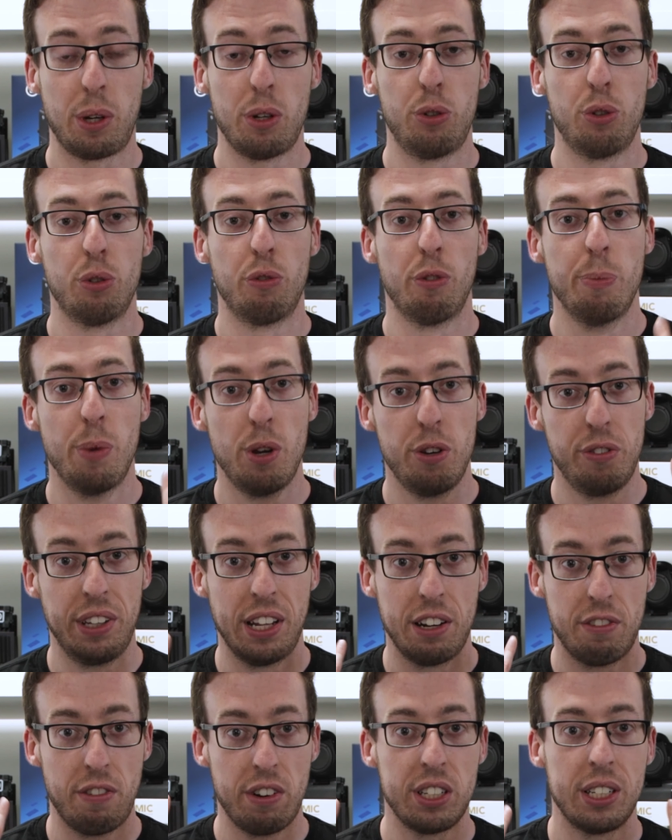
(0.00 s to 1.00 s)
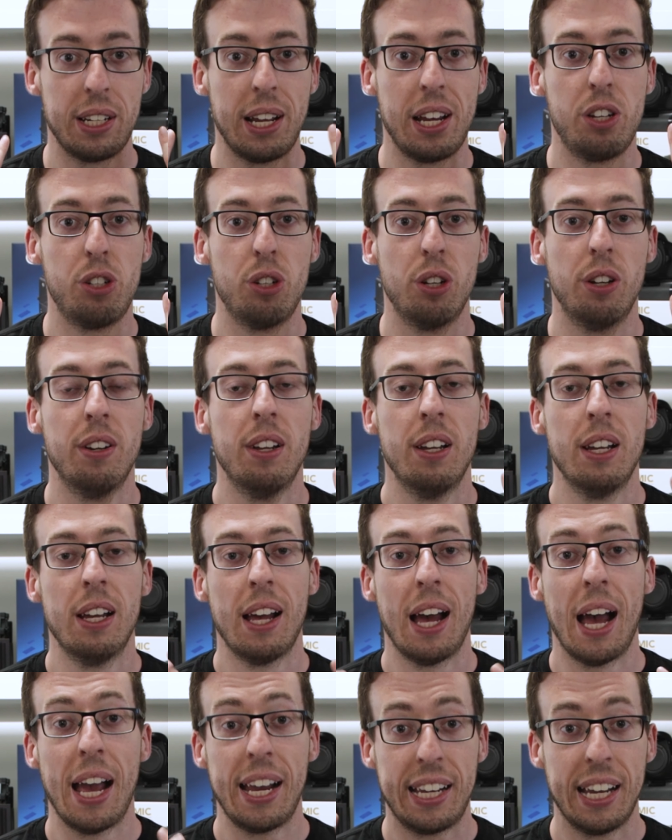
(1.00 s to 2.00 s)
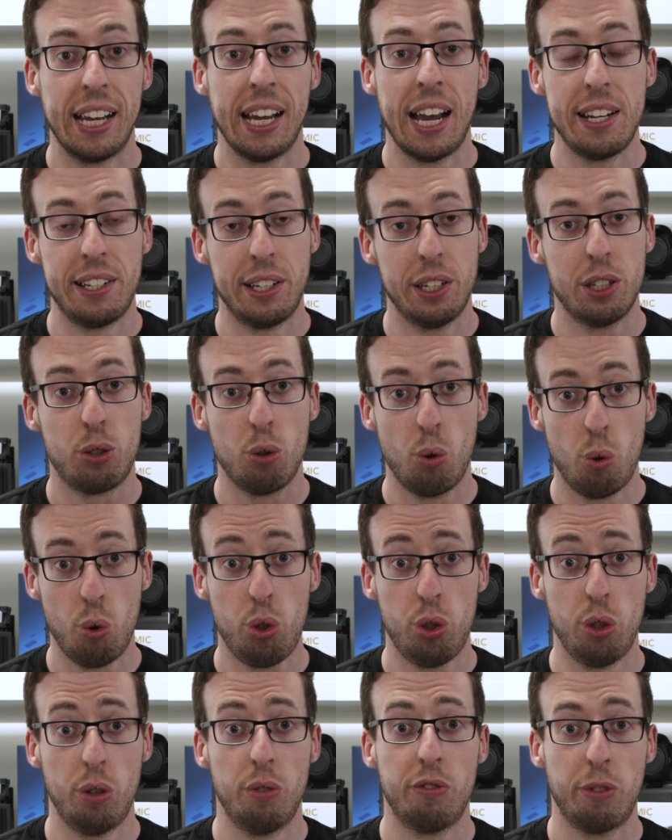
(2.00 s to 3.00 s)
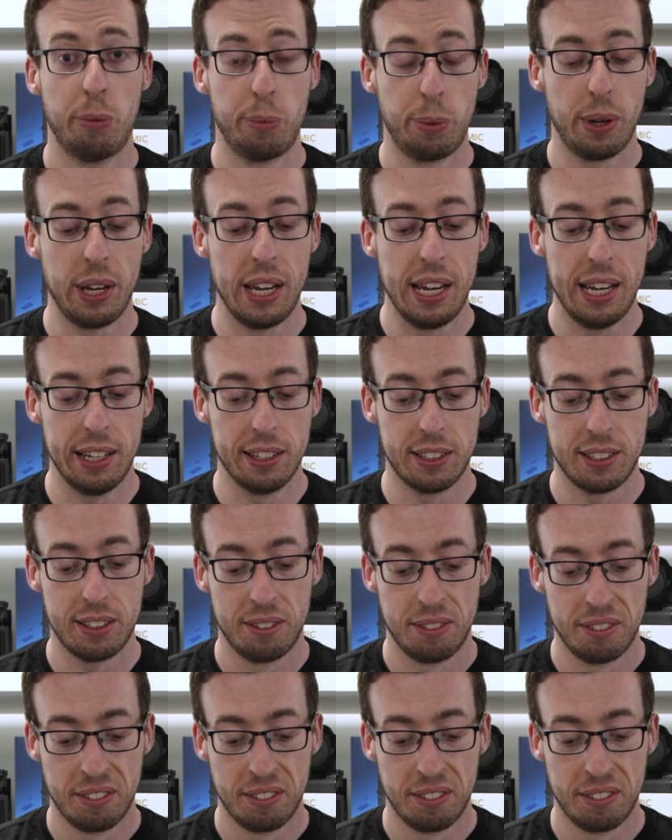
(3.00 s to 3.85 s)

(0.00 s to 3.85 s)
because you're removing that resonation, aka distortion from your ears.